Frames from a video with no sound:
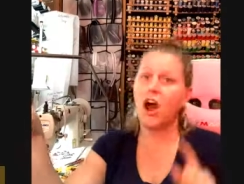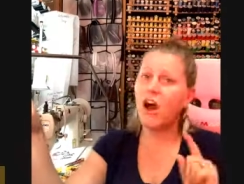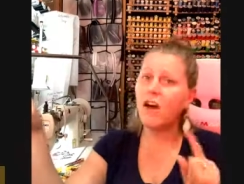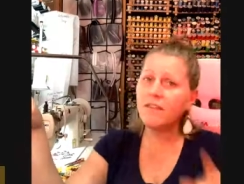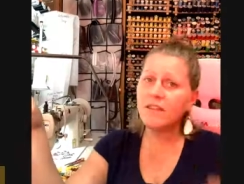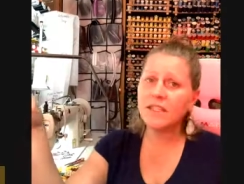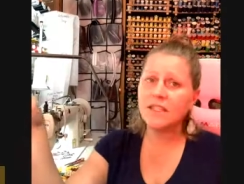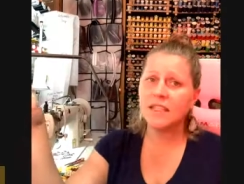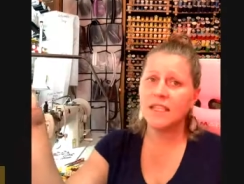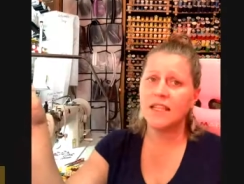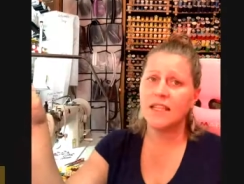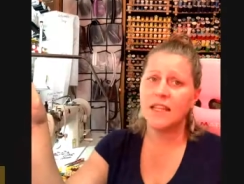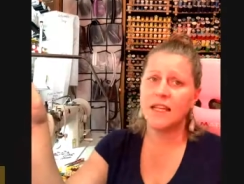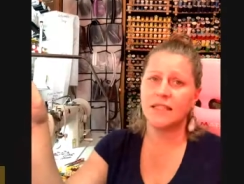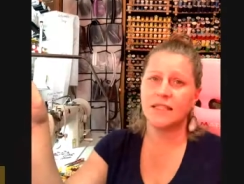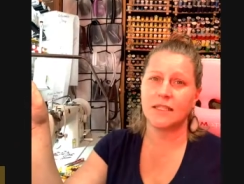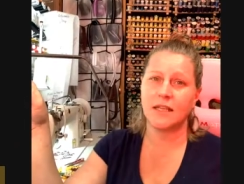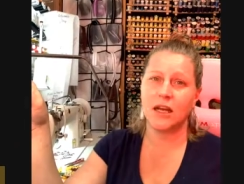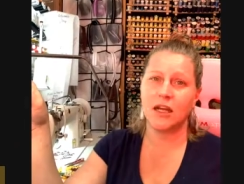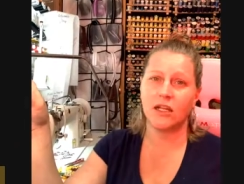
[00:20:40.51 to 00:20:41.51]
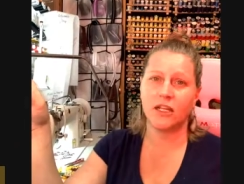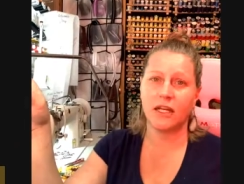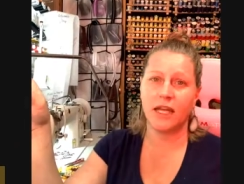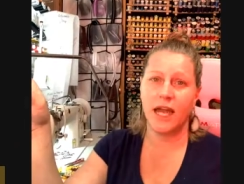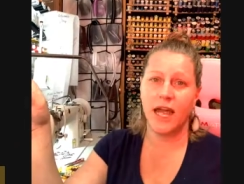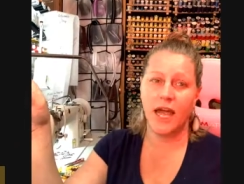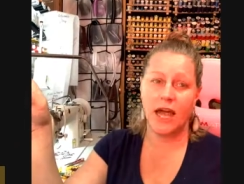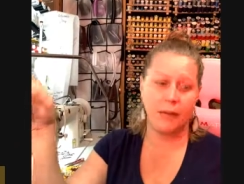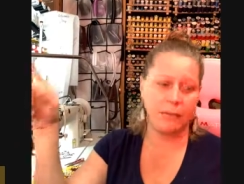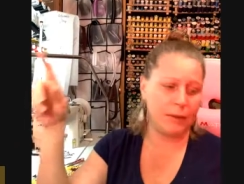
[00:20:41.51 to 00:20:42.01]
Obviously, that's not going
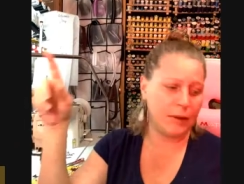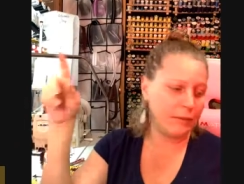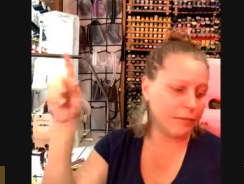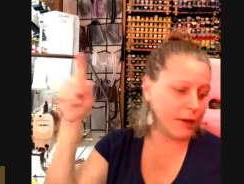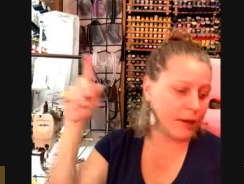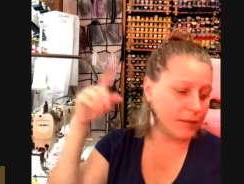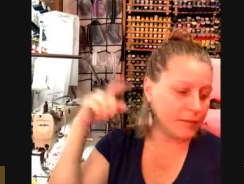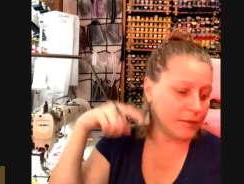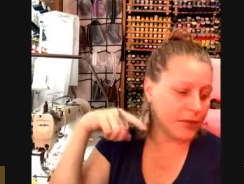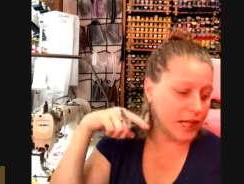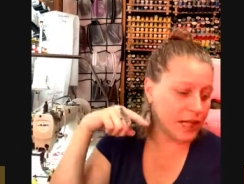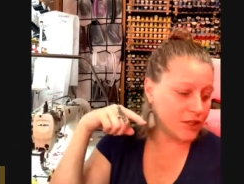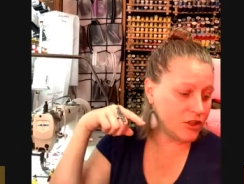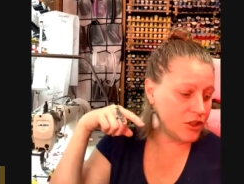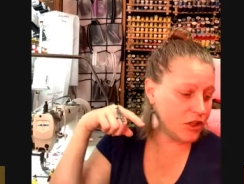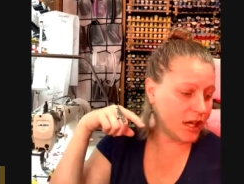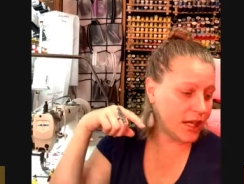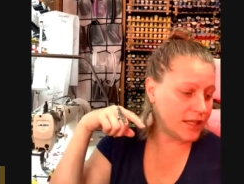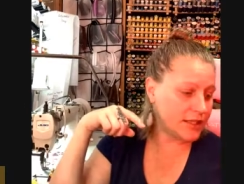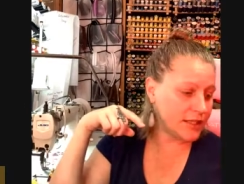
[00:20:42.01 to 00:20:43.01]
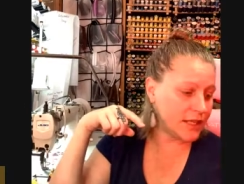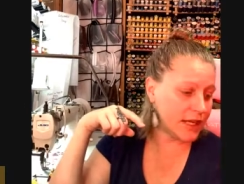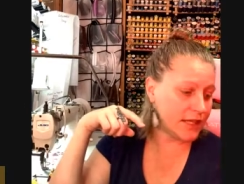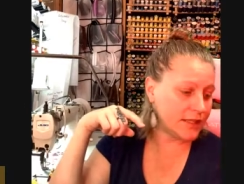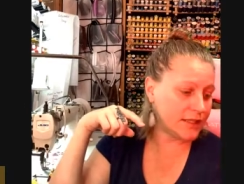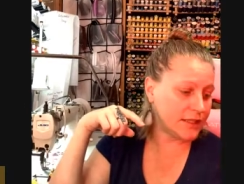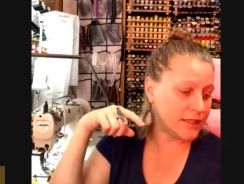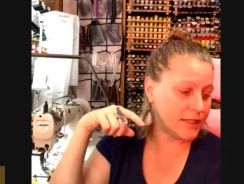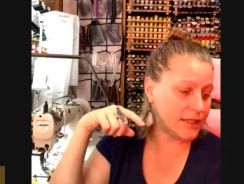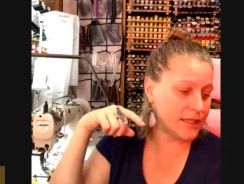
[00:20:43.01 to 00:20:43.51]
to happen, but I'm glad you guys
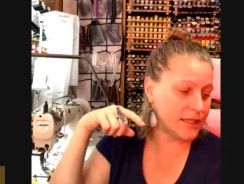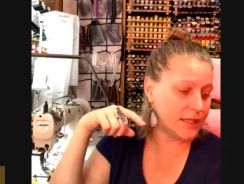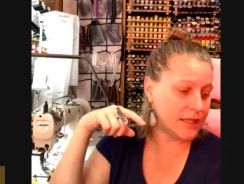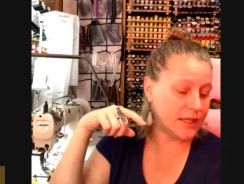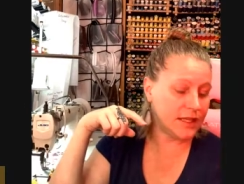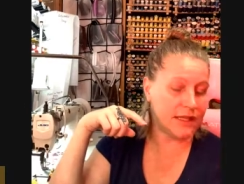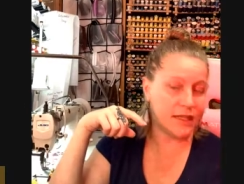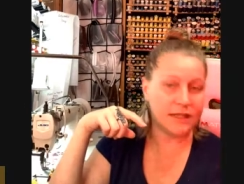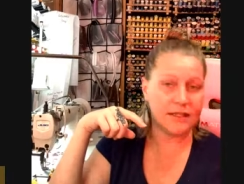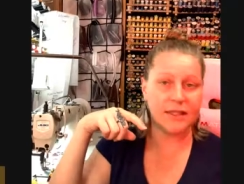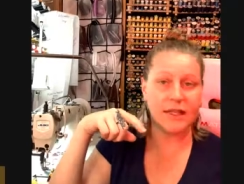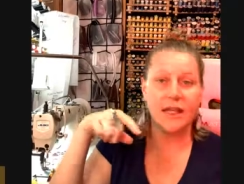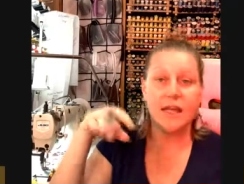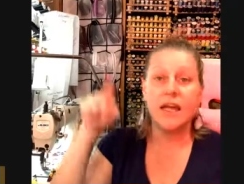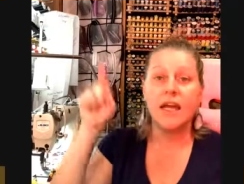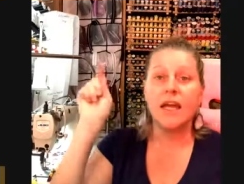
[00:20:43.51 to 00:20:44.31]
got to see these.